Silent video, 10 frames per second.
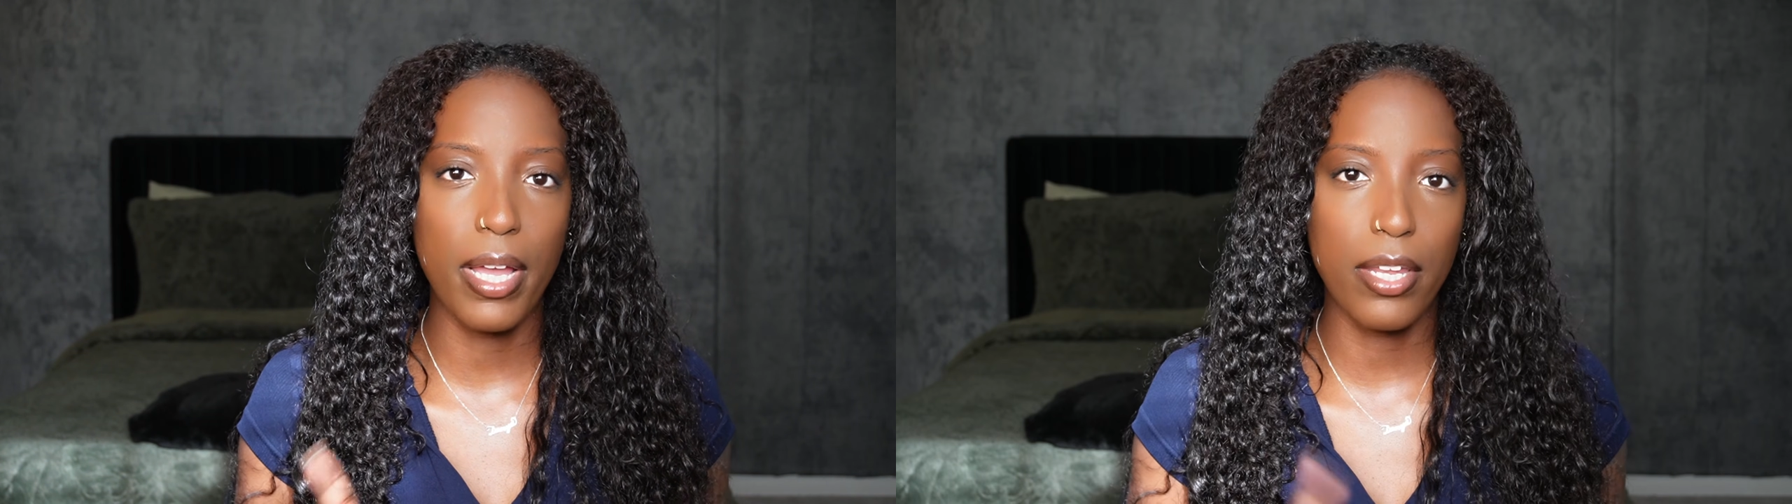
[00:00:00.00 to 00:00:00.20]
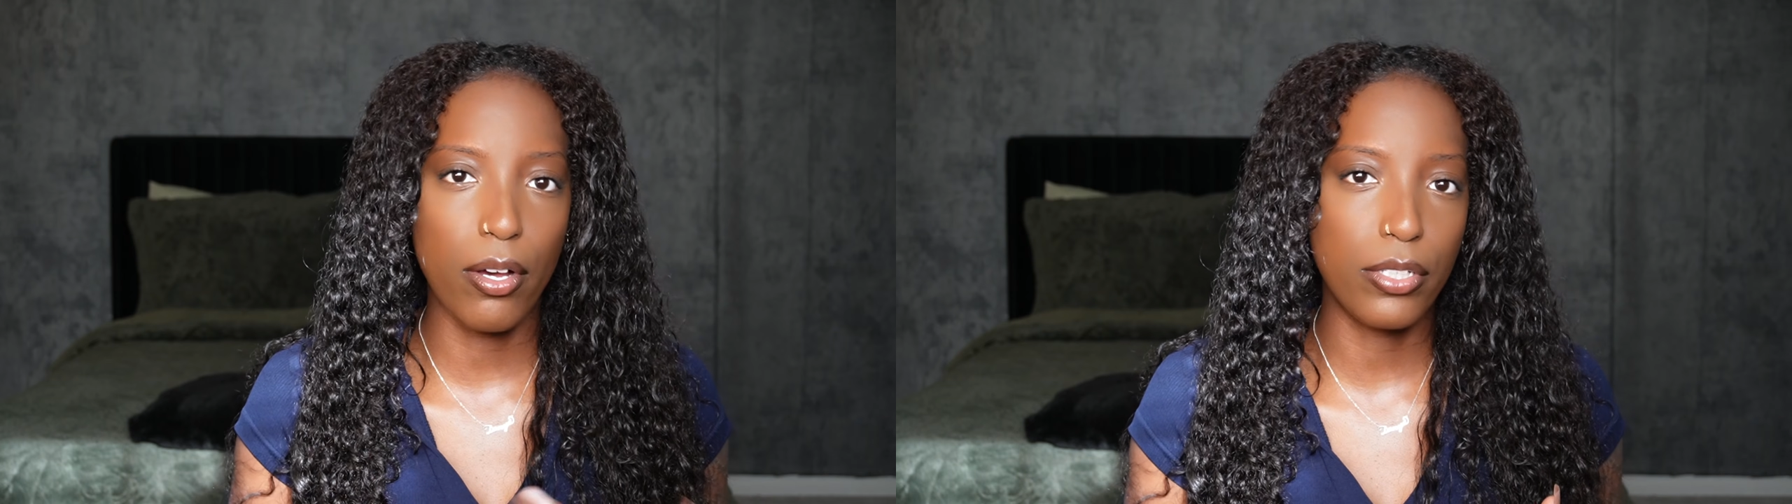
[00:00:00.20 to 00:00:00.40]

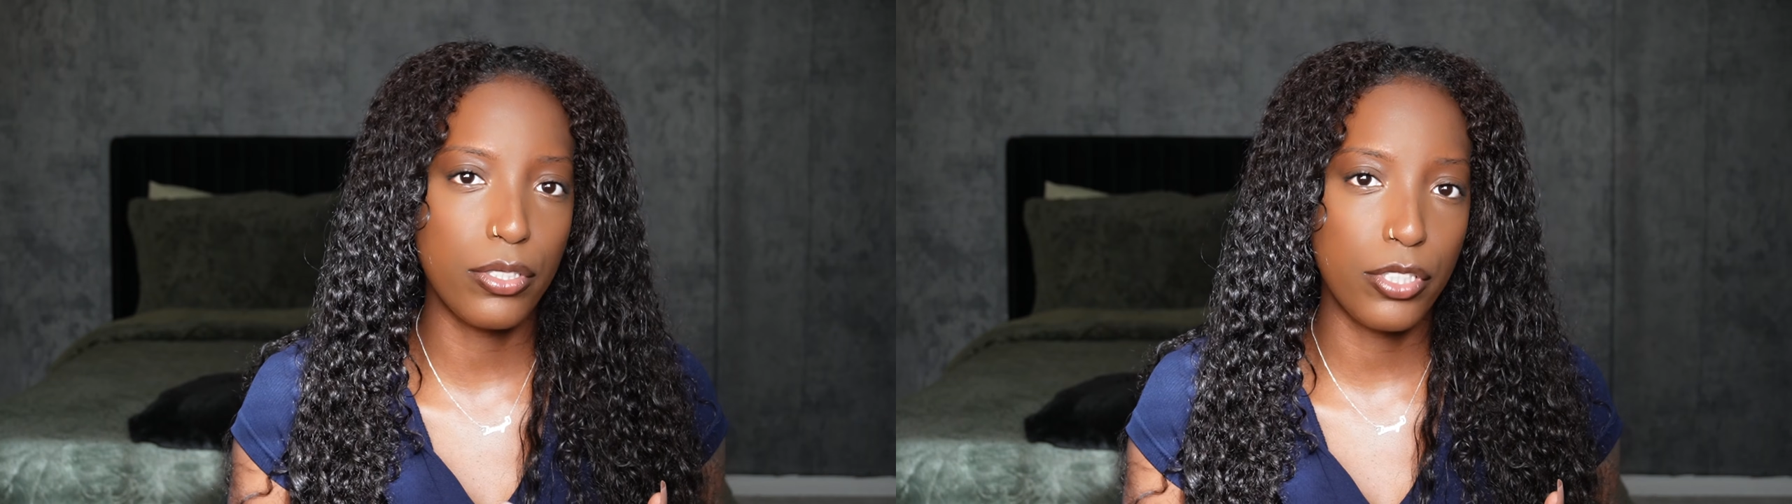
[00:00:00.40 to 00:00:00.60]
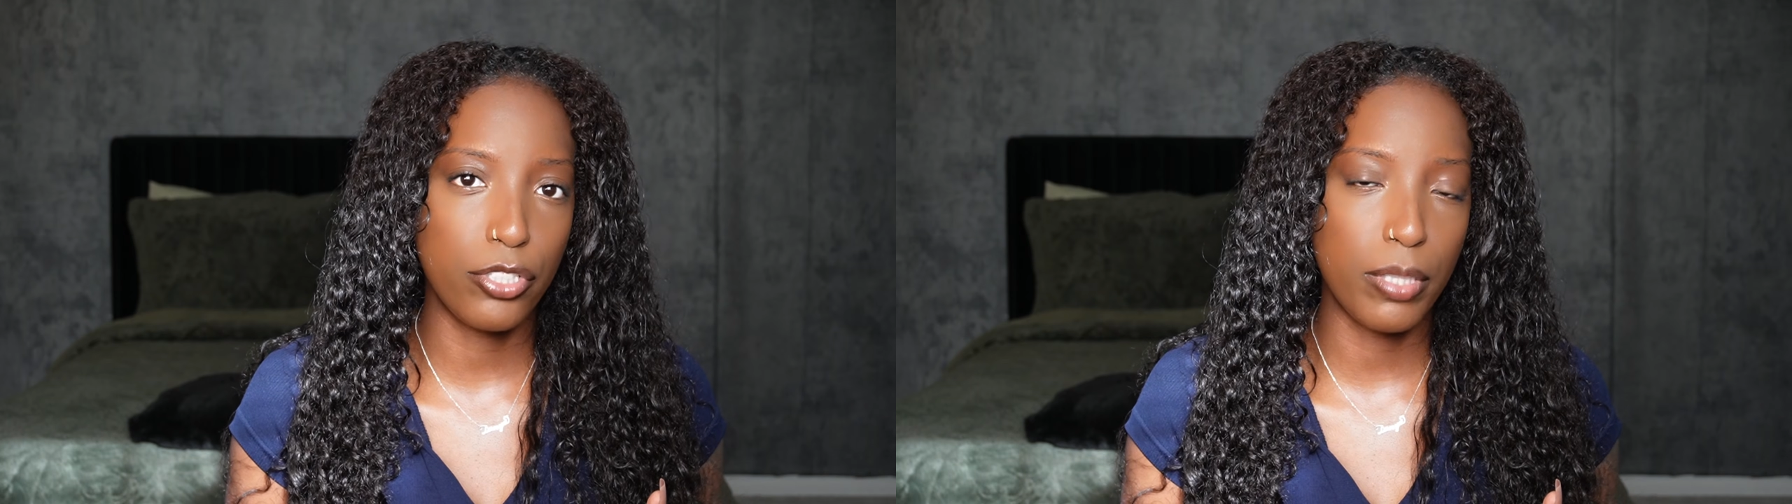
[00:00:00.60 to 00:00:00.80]
and also
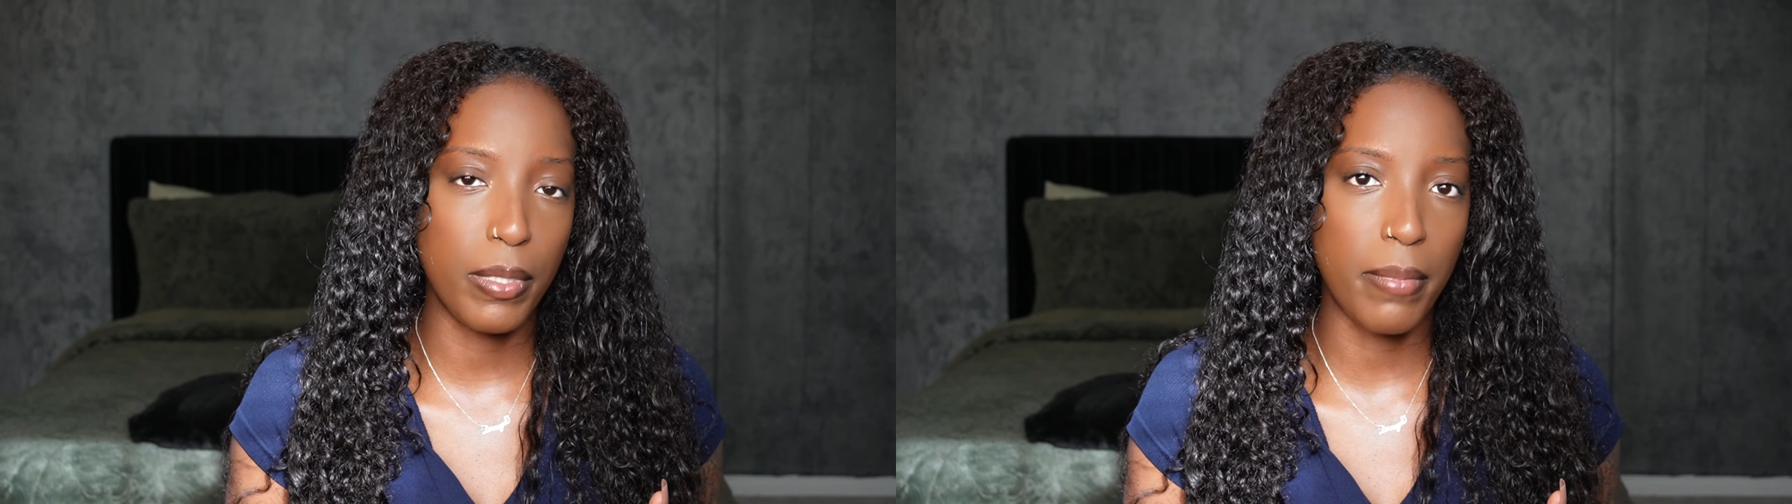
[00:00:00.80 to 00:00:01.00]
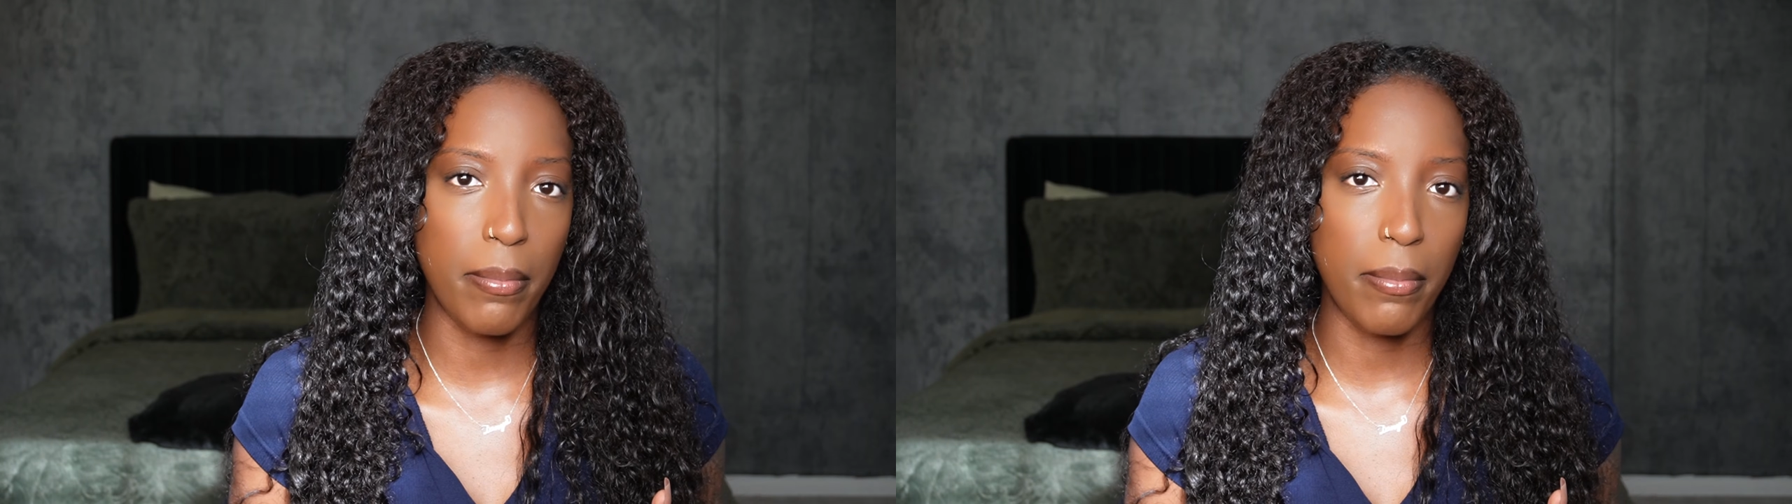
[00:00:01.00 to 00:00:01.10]
distribute my